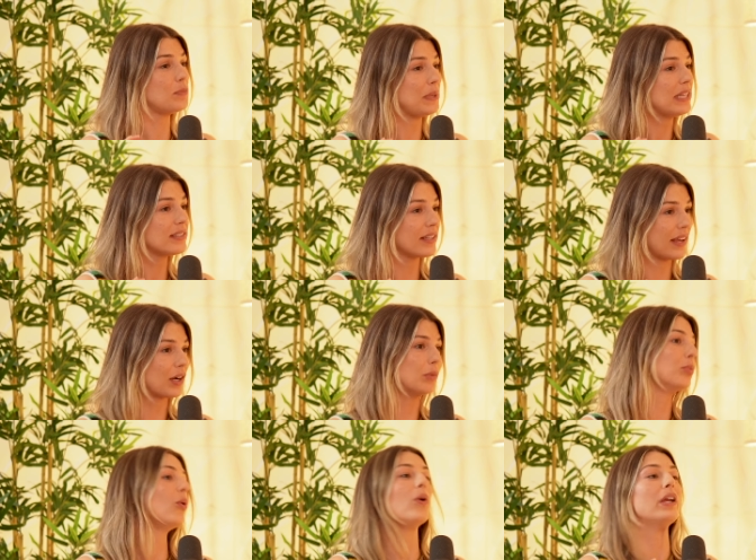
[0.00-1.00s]
speak to their
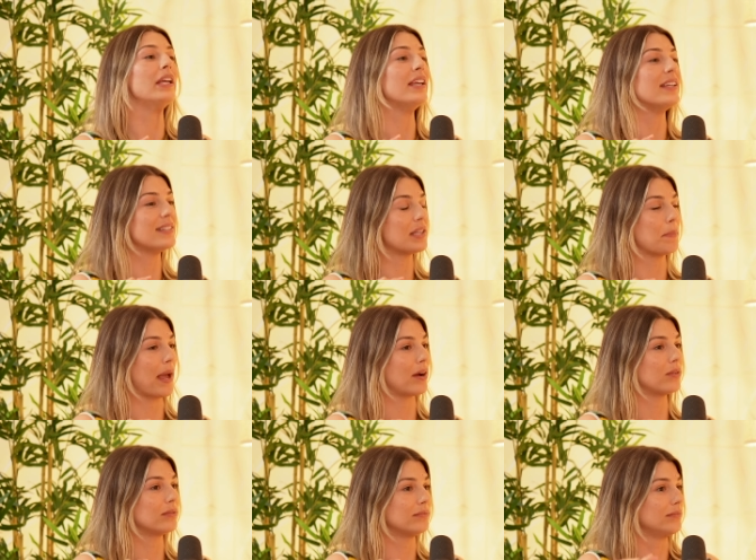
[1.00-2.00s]
employees
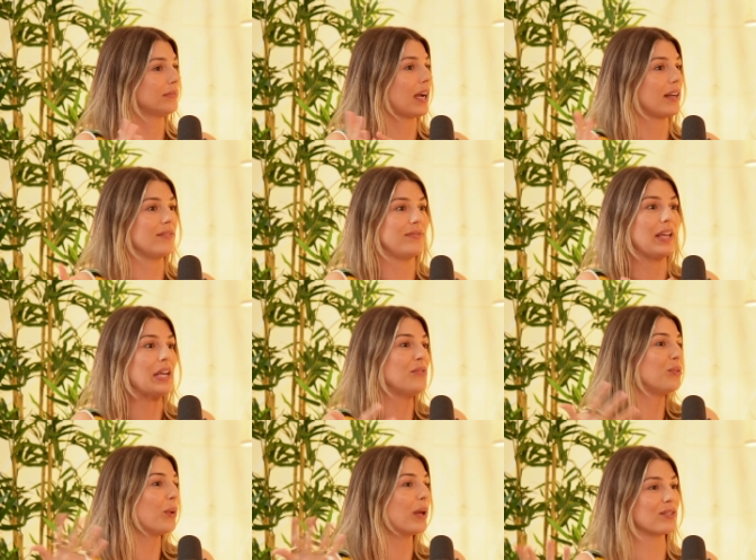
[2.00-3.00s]
about kind of
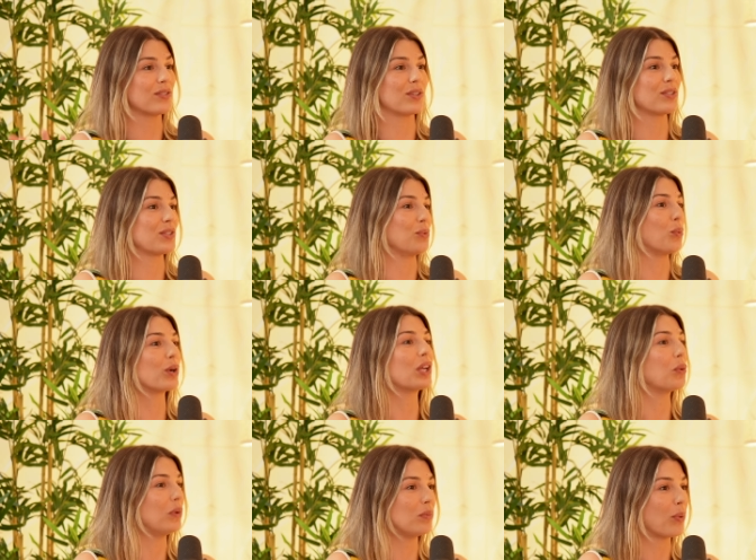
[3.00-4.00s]
influencers and
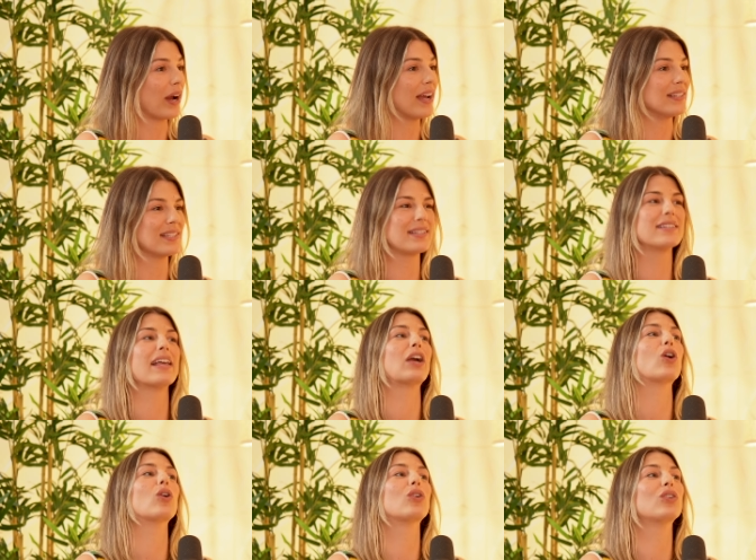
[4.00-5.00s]
working with brands. This is like
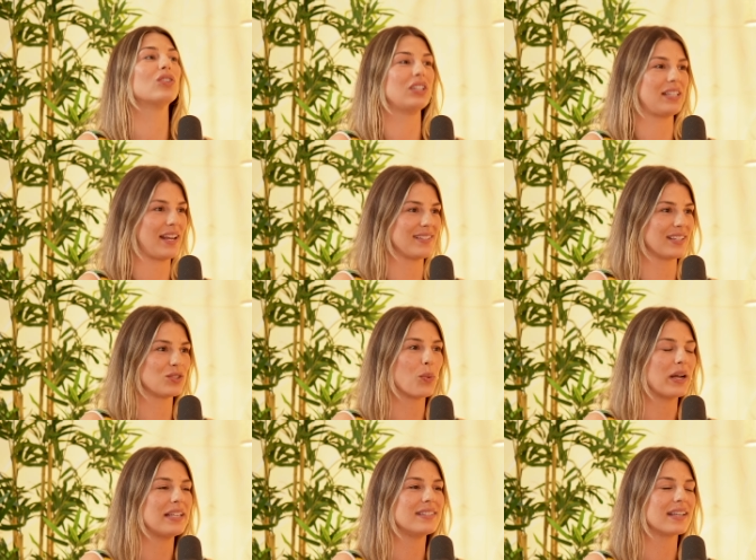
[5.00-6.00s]
early days, like
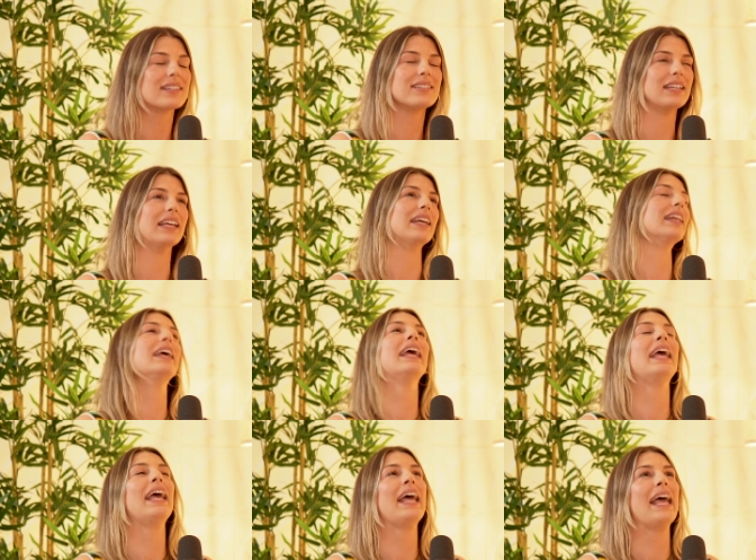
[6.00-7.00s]
2016.
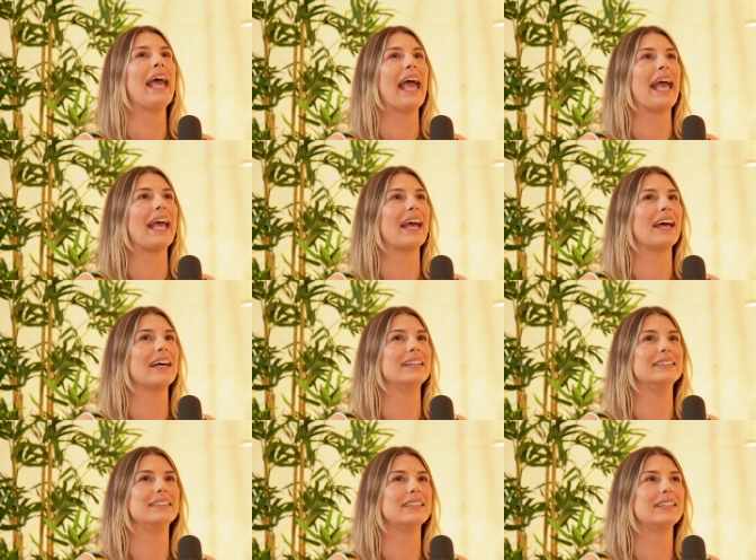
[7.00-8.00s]

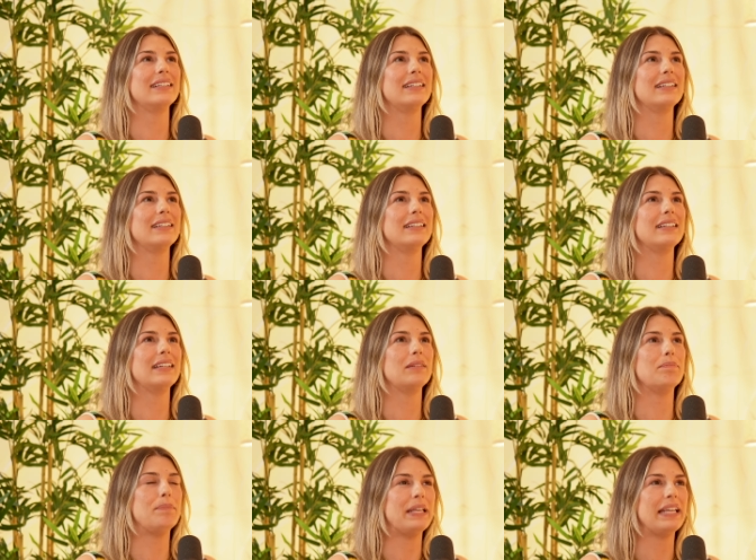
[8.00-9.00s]
And
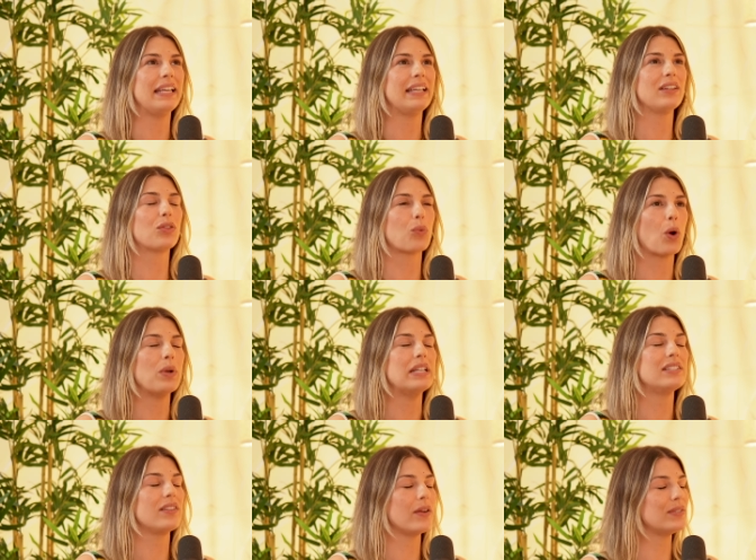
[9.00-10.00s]
being thrown
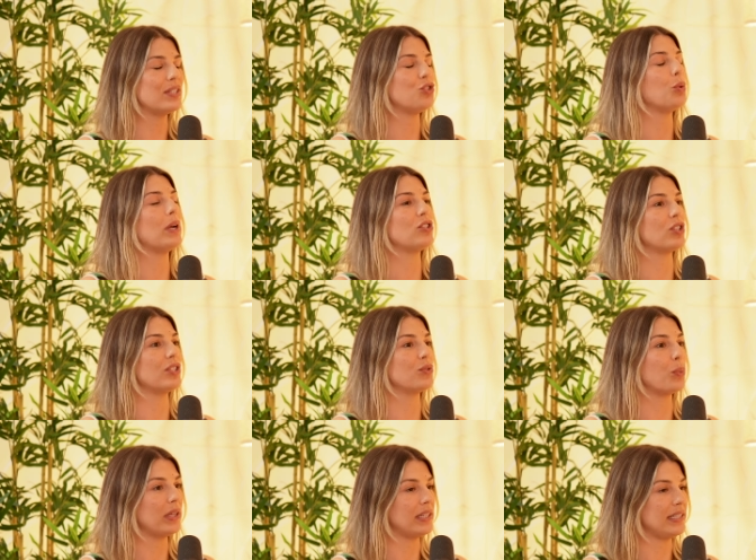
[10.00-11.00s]
into those situations
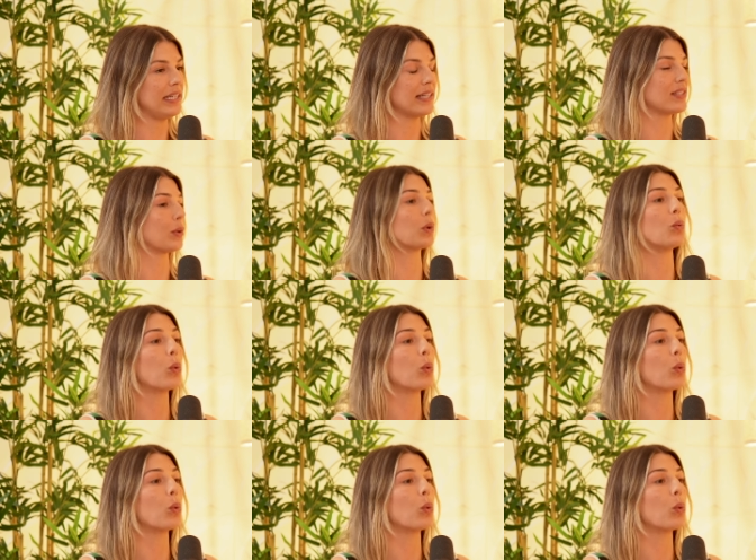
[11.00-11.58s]
with Adidas, there were